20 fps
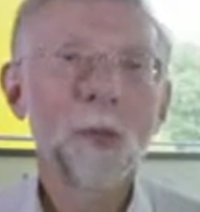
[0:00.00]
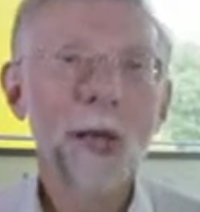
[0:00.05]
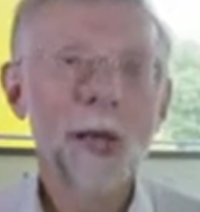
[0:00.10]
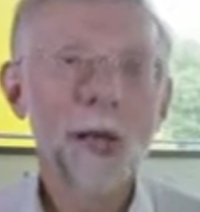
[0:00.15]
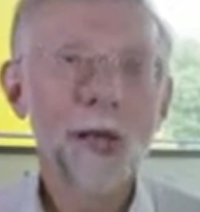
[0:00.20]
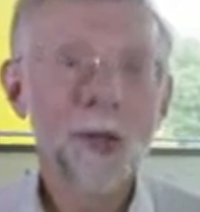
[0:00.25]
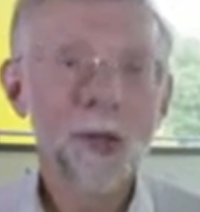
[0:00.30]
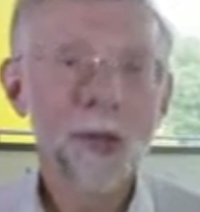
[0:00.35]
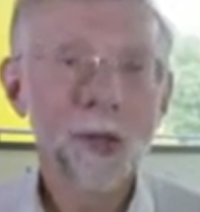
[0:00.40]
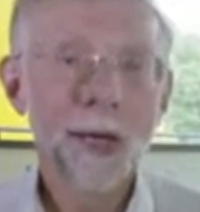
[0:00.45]

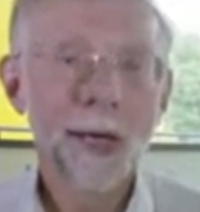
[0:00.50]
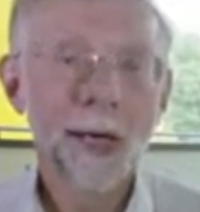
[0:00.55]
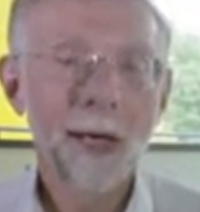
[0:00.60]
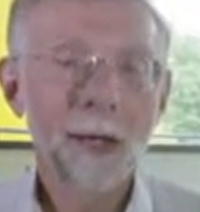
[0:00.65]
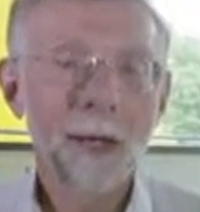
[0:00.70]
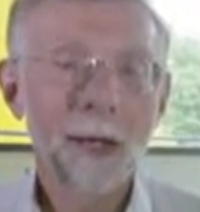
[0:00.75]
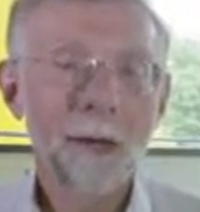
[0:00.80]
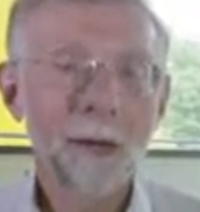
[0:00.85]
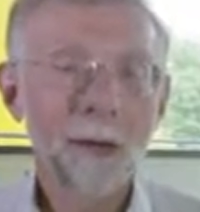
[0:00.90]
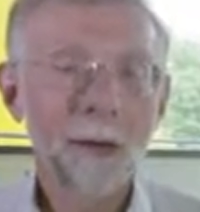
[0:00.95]

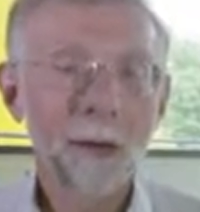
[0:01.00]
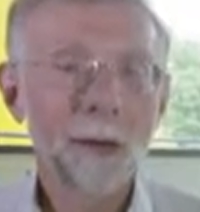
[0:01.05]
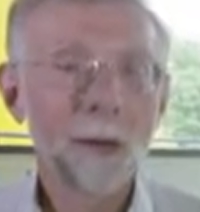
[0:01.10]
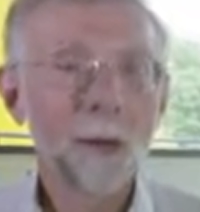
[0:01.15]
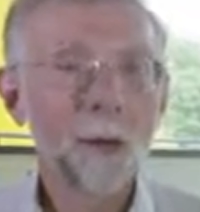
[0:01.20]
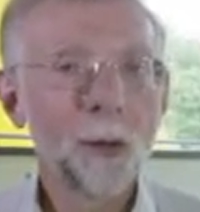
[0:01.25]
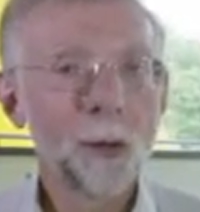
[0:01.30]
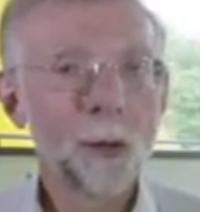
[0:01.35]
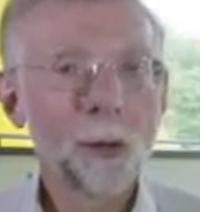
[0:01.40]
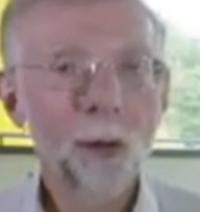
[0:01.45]
LDL,
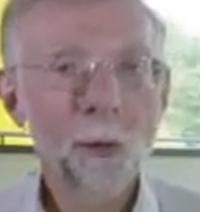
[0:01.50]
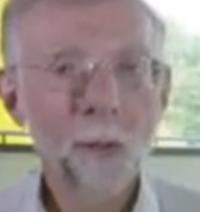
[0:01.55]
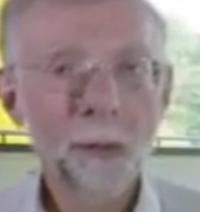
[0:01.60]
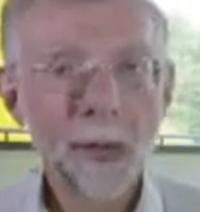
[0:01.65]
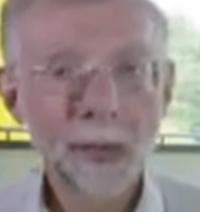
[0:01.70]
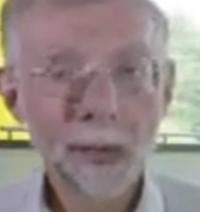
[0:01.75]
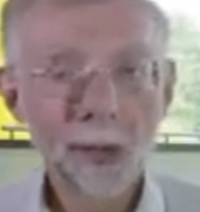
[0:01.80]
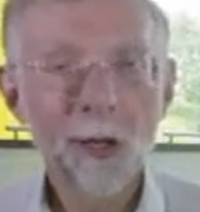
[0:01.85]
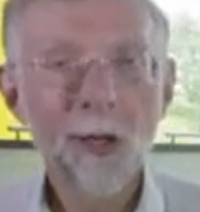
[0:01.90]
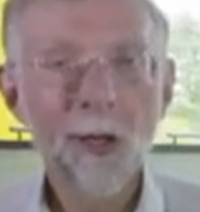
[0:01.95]
or
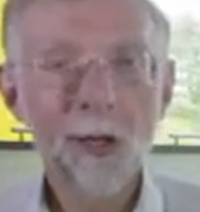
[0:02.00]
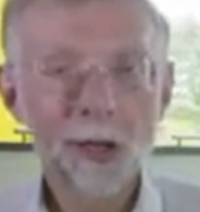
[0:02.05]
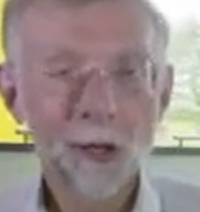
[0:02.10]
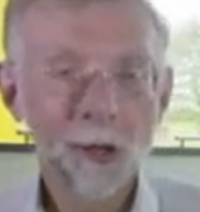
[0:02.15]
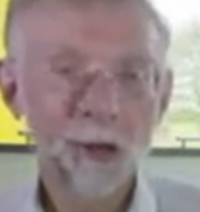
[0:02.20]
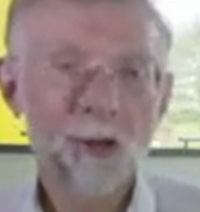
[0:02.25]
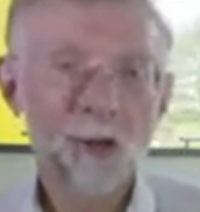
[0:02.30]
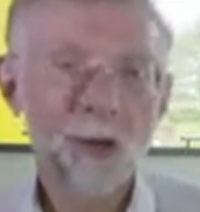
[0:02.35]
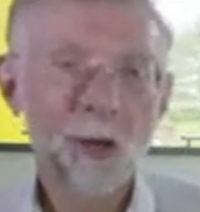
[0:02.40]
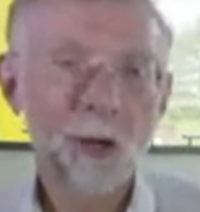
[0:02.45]
bad
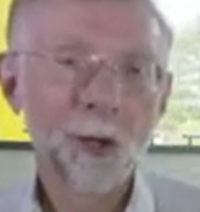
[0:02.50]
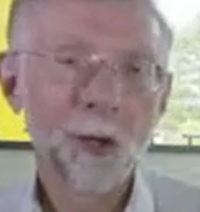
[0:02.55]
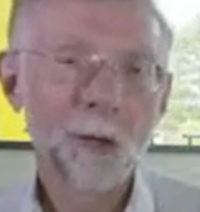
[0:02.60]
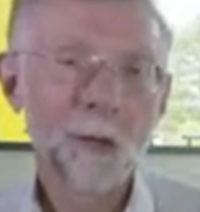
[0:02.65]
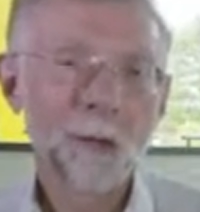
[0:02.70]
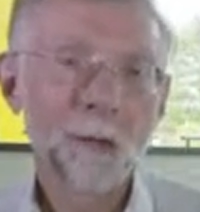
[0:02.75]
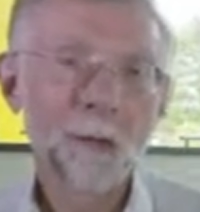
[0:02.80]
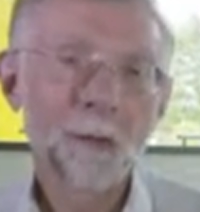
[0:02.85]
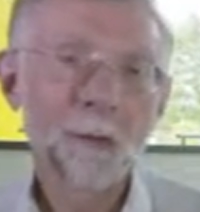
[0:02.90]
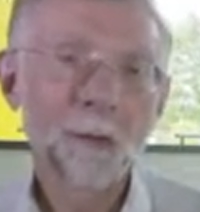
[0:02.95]
cholesterol,
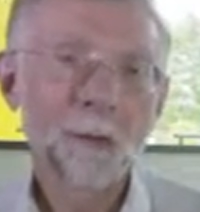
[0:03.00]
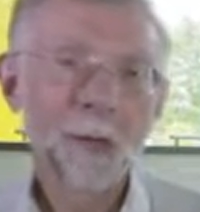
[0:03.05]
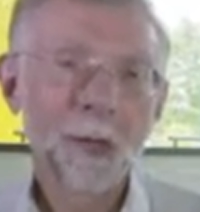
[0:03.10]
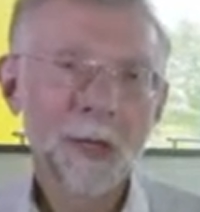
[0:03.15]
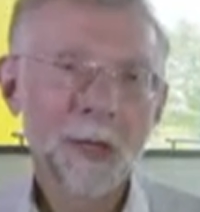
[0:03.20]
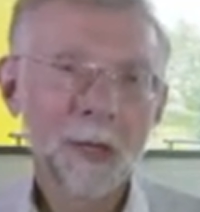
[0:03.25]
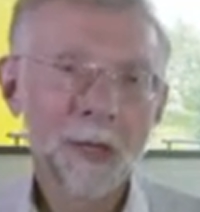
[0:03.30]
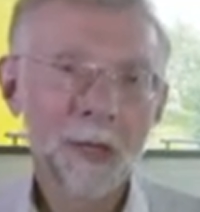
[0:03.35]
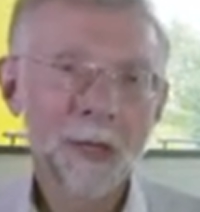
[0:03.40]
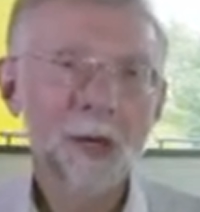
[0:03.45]

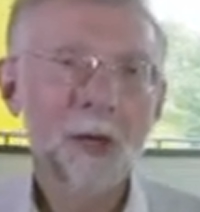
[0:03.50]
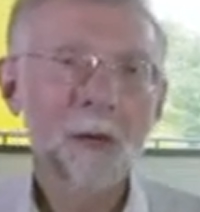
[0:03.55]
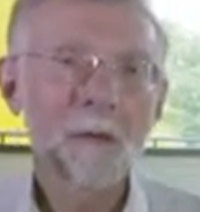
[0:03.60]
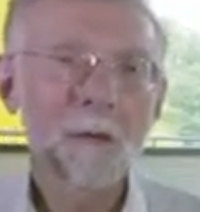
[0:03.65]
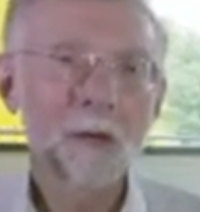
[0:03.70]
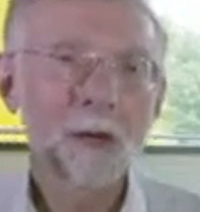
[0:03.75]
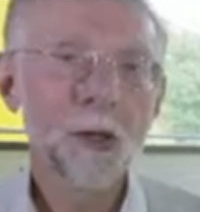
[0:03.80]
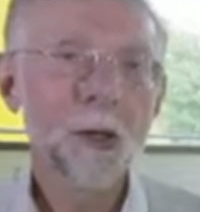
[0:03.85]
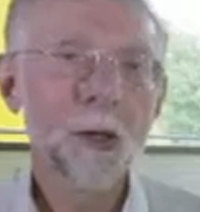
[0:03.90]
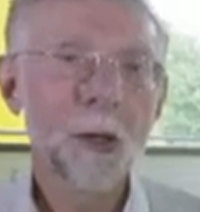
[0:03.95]
as it's
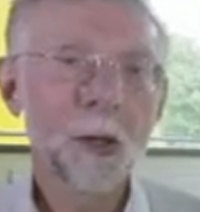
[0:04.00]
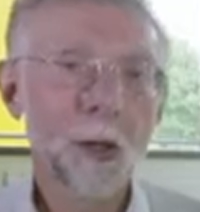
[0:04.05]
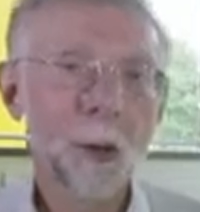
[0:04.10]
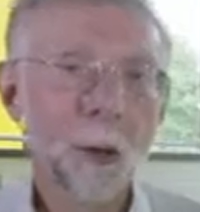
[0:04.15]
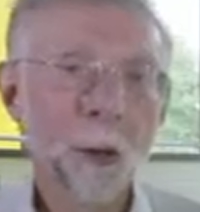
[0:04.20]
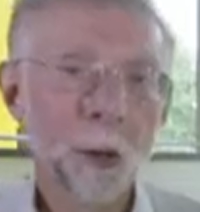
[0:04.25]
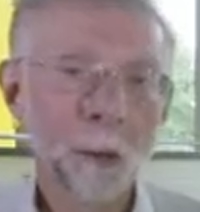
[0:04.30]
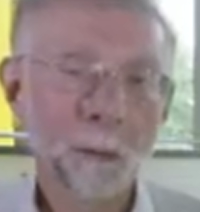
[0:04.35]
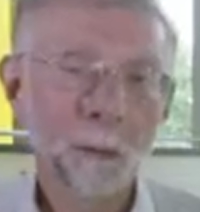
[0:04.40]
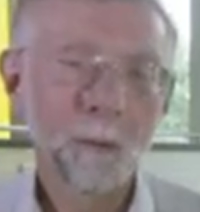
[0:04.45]
often known.